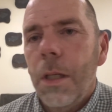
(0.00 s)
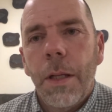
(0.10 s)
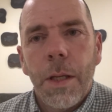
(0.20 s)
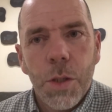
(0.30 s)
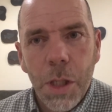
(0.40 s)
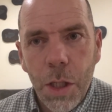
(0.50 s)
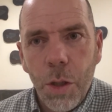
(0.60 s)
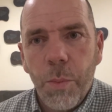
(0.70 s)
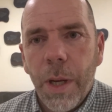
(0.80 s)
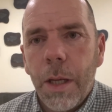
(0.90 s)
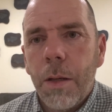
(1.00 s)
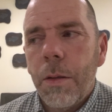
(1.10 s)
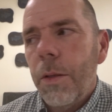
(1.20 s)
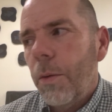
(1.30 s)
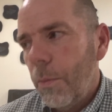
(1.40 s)
and that she knew better
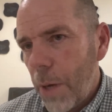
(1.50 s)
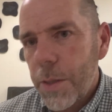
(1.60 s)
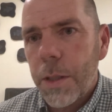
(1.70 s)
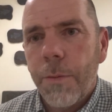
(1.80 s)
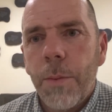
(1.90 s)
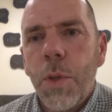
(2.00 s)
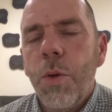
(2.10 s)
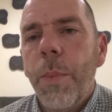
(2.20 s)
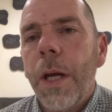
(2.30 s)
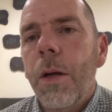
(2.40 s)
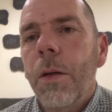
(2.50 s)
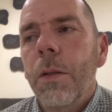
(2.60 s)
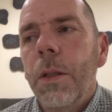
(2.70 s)
and the rest of them knew better.